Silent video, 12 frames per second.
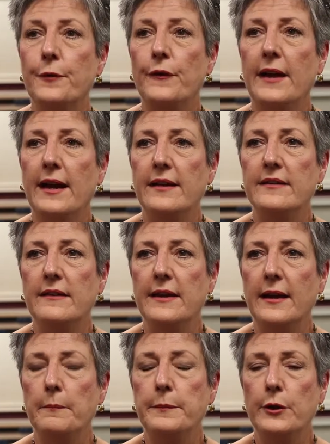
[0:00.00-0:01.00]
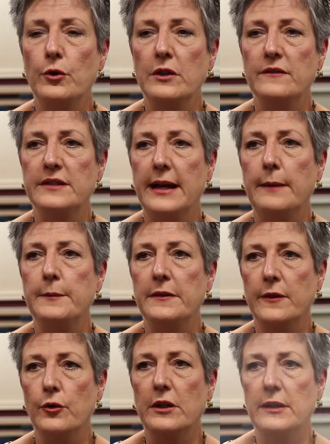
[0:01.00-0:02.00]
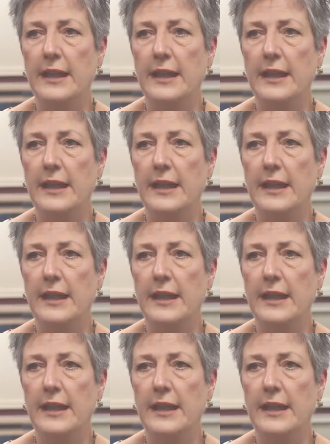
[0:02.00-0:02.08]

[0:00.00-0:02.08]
for that, that period of time that they're in